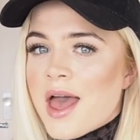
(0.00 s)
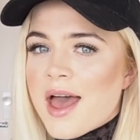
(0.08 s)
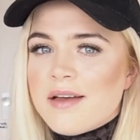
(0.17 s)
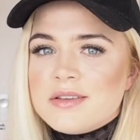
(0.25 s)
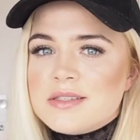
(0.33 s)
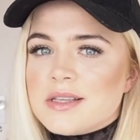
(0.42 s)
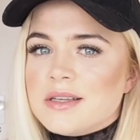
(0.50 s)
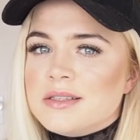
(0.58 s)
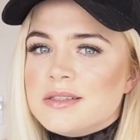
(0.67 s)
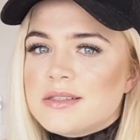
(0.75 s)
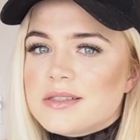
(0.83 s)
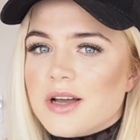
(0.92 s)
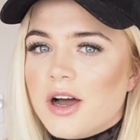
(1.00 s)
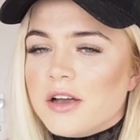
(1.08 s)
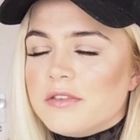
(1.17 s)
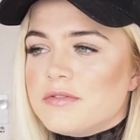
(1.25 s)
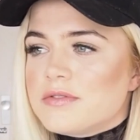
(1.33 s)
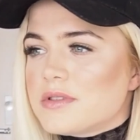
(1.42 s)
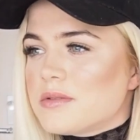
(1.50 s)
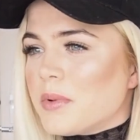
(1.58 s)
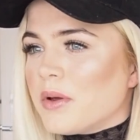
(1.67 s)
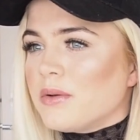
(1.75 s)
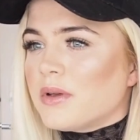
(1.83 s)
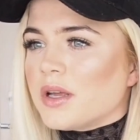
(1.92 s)
ever since I've
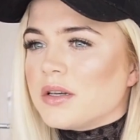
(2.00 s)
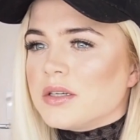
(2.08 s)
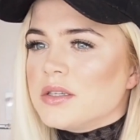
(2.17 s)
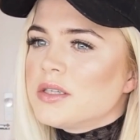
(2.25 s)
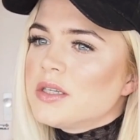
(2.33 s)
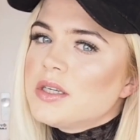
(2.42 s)
spoken